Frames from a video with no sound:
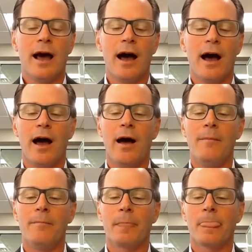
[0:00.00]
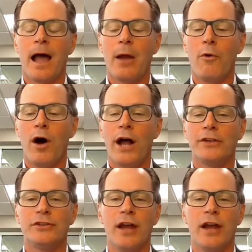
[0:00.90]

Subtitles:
I watch